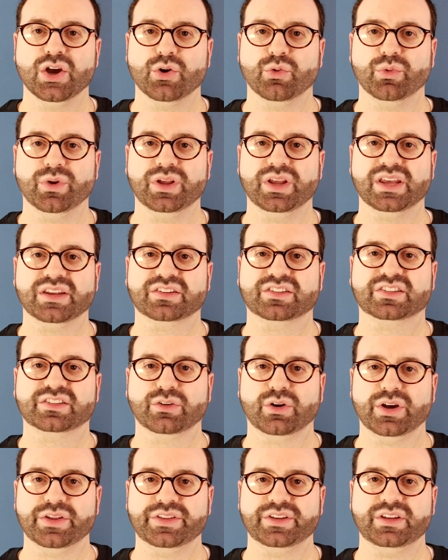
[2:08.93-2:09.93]
We
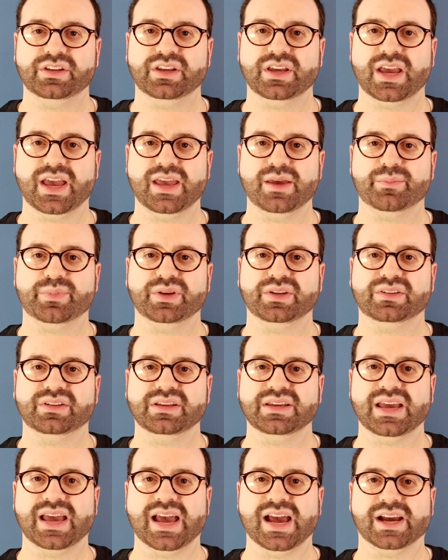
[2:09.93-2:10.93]
saw the
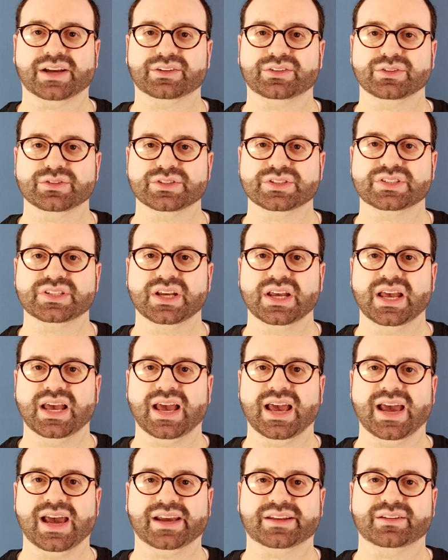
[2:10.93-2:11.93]
APT actors
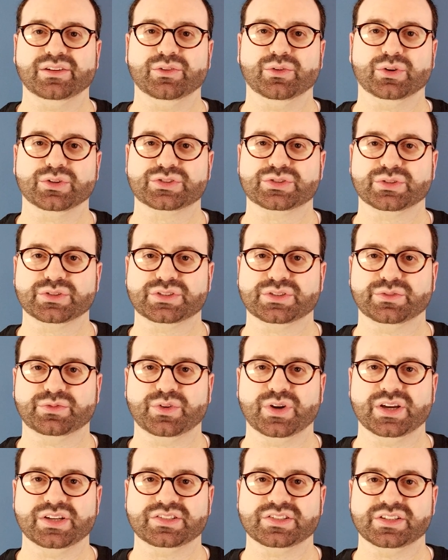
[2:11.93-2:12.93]
act in all sorts of
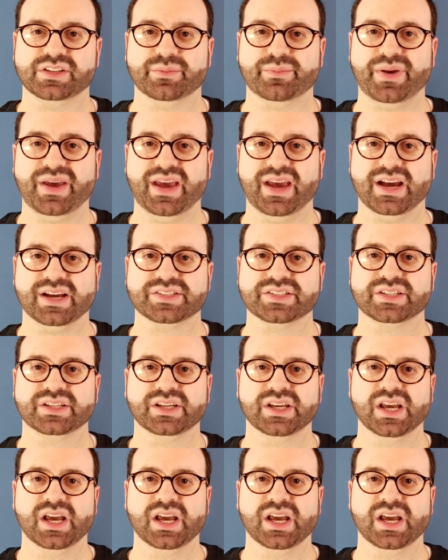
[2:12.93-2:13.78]
ways in the past,